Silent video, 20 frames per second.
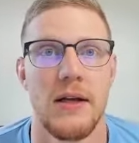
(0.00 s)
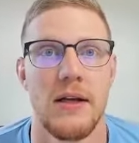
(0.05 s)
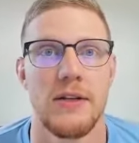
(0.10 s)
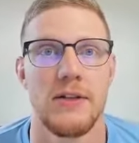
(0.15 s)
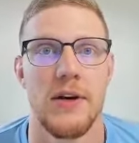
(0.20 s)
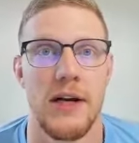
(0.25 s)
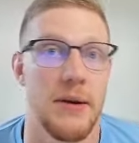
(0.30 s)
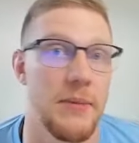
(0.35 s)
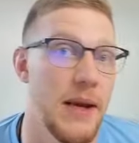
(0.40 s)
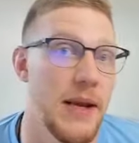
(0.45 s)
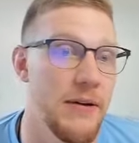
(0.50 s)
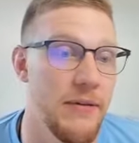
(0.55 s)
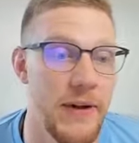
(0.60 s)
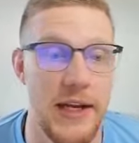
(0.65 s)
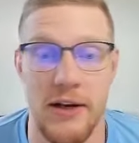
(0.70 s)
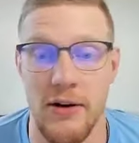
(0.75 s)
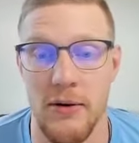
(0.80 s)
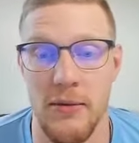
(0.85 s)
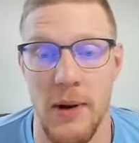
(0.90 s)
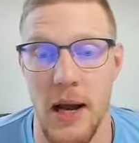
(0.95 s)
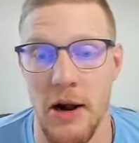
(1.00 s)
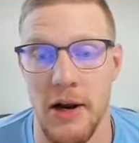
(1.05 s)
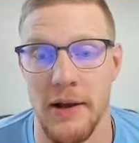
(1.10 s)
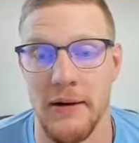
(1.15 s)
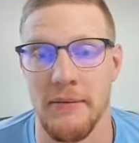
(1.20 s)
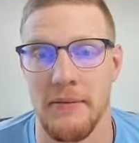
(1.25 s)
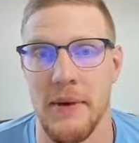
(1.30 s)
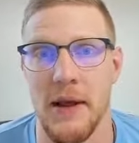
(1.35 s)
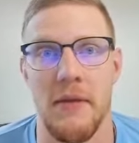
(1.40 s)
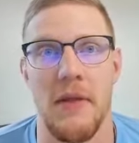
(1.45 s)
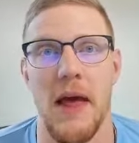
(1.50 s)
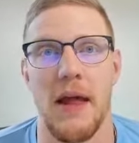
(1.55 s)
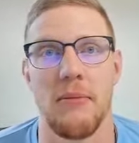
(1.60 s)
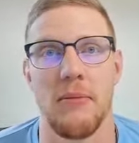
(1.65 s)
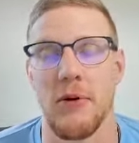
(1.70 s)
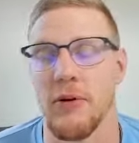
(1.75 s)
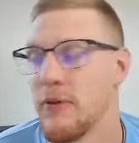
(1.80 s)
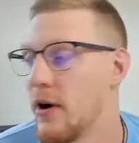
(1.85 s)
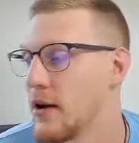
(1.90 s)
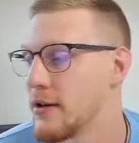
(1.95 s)
so I can make a video about it and then
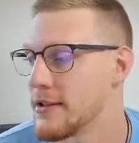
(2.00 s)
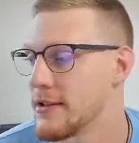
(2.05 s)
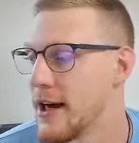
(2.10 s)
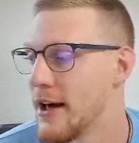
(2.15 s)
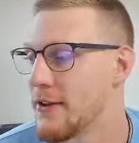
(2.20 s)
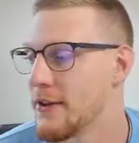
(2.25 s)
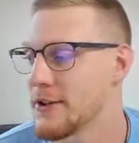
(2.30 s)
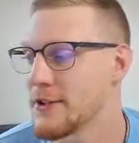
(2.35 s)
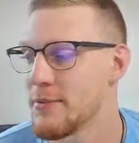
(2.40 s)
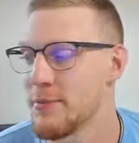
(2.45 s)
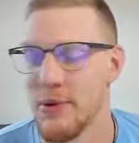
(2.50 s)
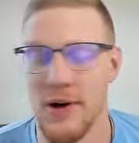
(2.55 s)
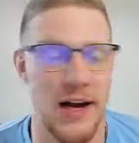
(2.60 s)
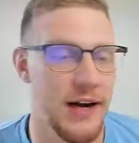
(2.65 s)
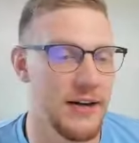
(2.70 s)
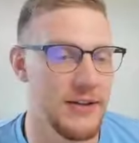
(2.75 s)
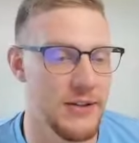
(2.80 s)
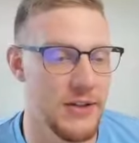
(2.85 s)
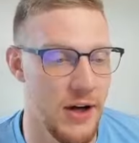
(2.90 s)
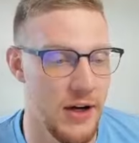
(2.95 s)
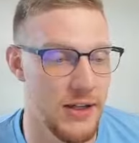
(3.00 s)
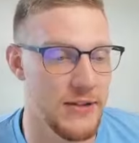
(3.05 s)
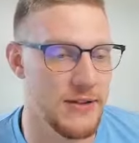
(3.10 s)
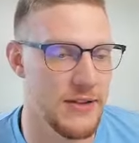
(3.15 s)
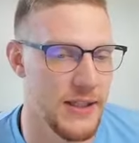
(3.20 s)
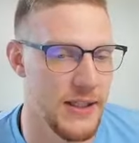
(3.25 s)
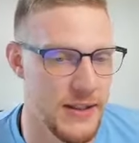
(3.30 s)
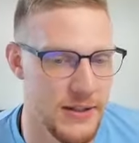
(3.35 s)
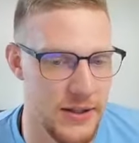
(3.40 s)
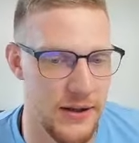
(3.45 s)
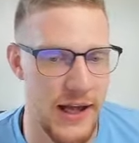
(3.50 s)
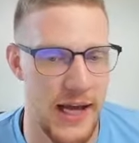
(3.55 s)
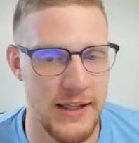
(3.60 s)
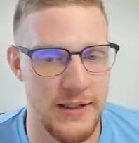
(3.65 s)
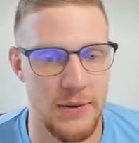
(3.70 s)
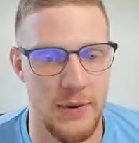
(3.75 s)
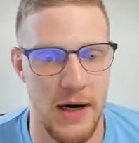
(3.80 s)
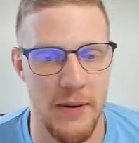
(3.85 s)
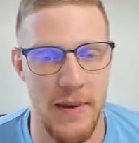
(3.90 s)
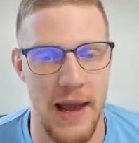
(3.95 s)
move on to other suppliers, honestly. So
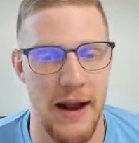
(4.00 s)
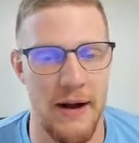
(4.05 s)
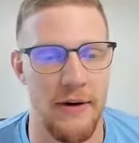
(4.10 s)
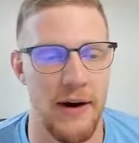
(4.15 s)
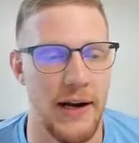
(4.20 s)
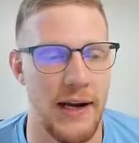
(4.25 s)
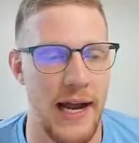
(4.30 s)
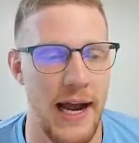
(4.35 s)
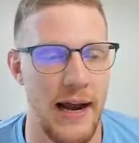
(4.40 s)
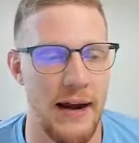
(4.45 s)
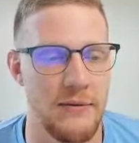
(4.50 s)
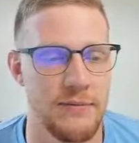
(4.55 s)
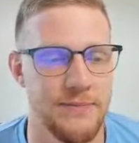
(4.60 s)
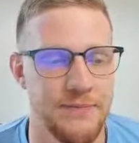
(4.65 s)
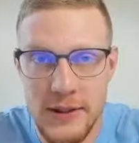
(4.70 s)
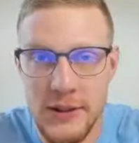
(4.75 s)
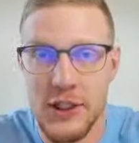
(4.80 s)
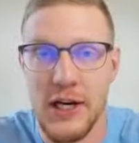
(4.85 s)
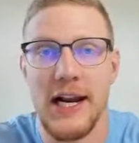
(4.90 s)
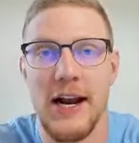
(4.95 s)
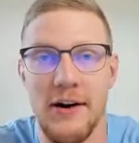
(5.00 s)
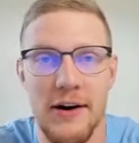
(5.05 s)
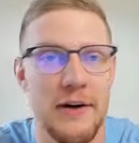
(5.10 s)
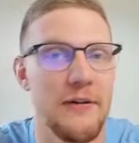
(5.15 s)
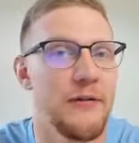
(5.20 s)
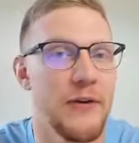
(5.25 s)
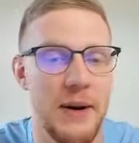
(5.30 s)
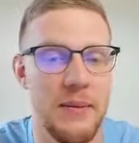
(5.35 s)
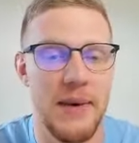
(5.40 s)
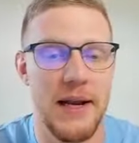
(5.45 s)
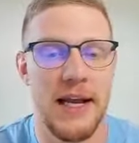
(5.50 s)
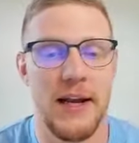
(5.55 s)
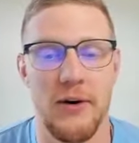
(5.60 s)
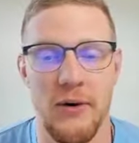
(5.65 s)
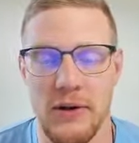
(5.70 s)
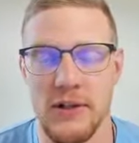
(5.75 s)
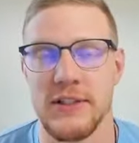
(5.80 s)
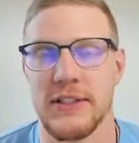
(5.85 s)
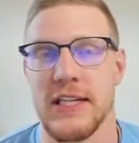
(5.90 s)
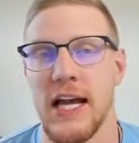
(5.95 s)
that's where I'm at right now. Check out our free mini
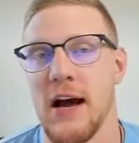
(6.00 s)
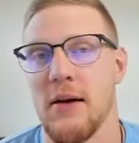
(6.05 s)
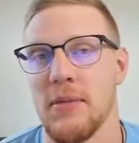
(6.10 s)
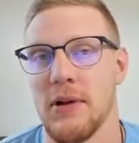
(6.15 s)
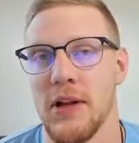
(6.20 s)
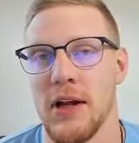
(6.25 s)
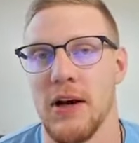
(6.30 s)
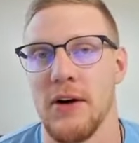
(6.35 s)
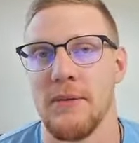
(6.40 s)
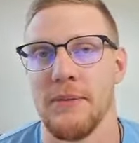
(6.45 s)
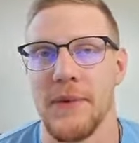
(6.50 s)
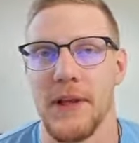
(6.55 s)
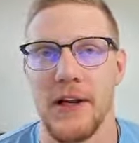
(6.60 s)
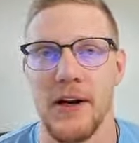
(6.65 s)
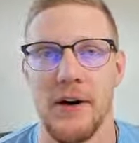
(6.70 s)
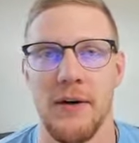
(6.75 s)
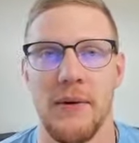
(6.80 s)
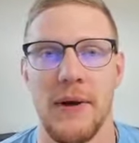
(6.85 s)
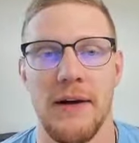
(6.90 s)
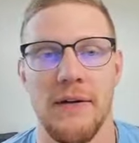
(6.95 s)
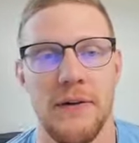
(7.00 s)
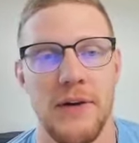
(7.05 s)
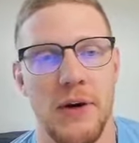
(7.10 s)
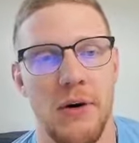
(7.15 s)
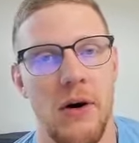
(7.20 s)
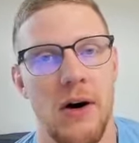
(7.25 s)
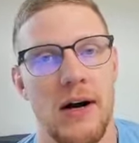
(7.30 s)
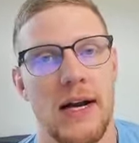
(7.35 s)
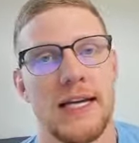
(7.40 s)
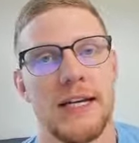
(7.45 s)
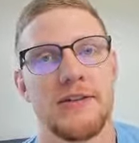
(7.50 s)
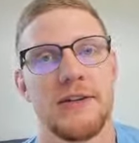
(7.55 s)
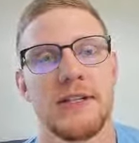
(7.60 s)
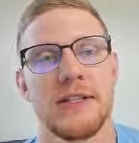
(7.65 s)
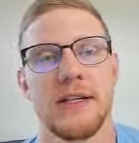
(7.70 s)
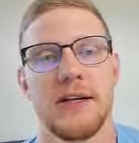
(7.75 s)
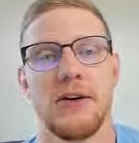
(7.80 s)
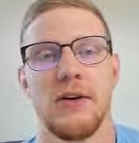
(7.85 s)
course down below. You know, if you are interested in